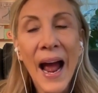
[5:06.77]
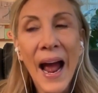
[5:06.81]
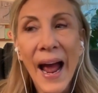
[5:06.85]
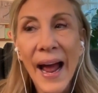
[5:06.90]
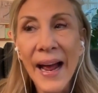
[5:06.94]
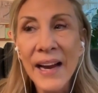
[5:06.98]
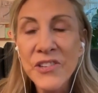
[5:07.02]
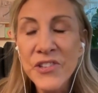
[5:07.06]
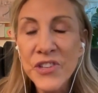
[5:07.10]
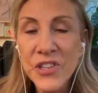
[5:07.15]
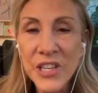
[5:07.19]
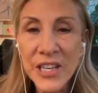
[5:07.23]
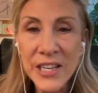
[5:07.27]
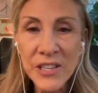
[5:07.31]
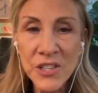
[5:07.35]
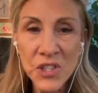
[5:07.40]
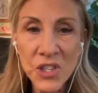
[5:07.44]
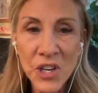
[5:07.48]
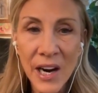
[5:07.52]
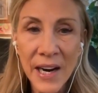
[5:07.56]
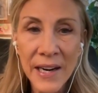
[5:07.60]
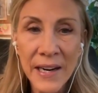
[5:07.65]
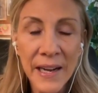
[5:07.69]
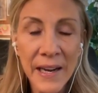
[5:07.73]
And she's
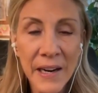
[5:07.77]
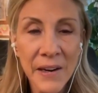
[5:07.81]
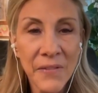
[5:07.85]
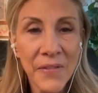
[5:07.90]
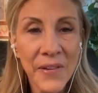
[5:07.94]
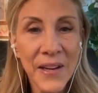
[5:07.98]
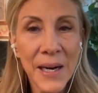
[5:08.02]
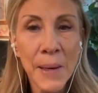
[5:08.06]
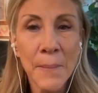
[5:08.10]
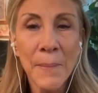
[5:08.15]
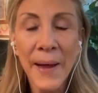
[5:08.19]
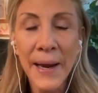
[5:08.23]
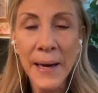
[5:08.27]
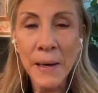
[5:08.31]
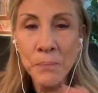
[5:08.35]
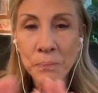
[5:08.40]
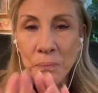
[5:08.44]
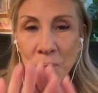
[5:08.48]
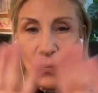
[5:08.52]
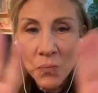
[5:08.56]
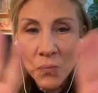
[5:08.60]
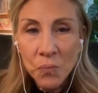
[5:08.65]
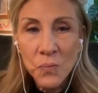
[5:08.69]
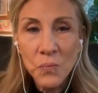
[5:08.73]
trying to intervene. I'm like,
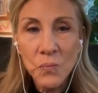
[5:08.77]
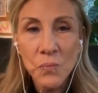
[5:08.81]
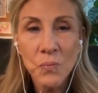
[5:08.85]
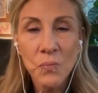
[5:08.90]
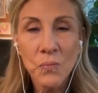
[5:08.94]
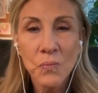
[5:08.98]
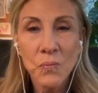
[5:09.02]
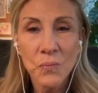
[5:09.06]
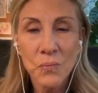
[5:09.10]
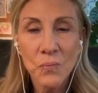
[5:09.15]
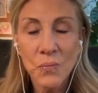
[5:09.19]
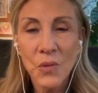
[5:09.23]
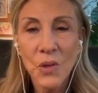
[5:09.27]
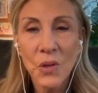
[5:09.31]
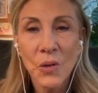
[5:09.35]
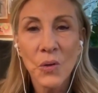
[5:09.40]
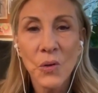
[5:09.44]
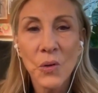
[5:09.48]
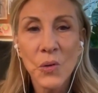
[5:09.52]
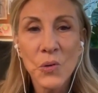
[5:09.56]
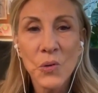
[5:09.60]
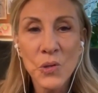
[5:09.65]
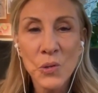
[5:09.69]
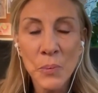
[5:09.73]

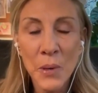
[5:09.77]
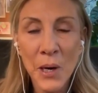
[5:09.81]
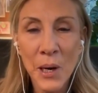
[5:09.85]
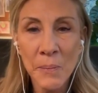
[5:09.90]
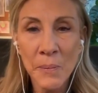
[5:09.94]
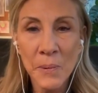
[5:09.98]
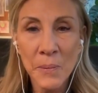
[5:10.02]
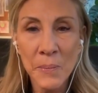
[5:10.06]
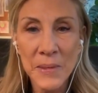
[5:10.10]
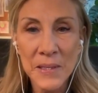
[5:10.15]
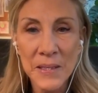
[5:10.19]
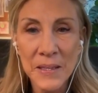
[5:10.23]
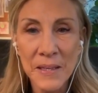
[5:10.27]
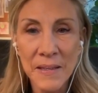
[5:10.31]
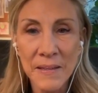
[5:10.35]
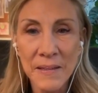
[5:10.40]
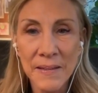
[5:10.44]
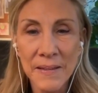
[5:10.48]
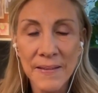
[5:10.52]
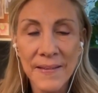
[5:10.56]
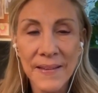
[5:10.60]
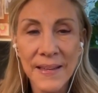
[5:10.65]
whose problem is it?